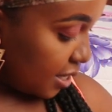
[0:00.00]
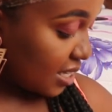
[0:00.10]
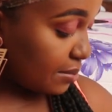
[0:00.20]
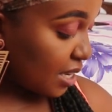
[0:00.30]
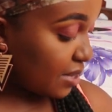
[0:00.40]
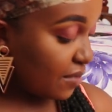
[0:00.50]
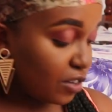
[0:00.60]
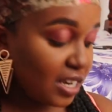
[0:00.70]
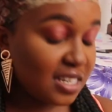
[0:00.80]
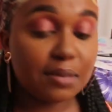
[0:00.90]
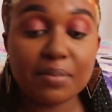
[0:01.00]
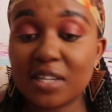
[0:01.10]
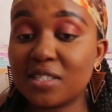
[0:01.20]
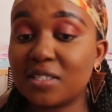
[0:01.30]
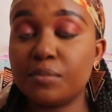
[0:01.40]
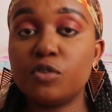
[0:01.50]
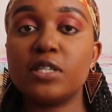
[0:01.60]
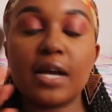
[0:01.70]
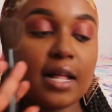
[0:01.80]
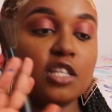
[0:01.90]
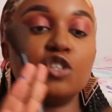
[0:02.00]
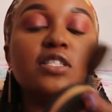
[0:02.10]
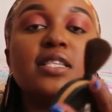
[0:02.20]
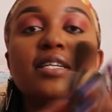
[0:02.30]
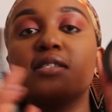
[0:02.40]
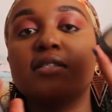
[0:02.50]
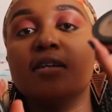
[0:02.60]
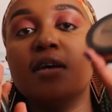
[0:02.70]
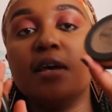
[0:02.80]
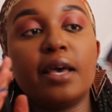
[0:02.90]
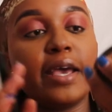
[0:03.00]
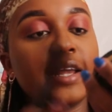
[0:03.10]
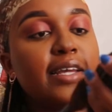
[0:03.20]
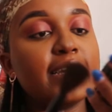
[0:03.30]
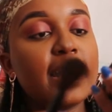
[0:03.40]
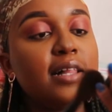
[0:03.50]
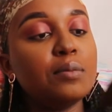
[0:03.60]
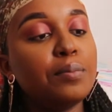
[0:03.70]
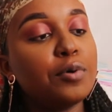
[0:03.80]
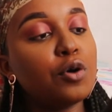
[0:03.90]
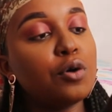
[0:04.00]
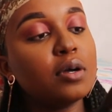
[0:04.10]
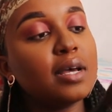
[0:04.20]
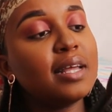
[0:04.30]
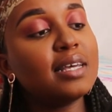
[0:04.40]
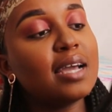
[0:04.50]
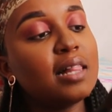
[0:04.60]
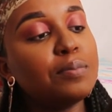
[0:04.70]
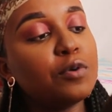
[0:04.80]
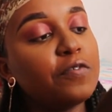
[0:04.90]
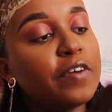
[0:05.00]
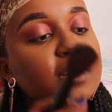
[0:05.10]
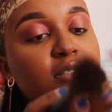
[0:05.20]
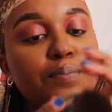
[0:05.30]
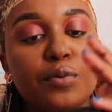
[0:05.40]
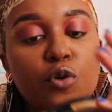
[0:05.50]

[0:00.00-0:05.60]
sometimes I forget the brushes I'm using. I'll use this Illegal Pro Face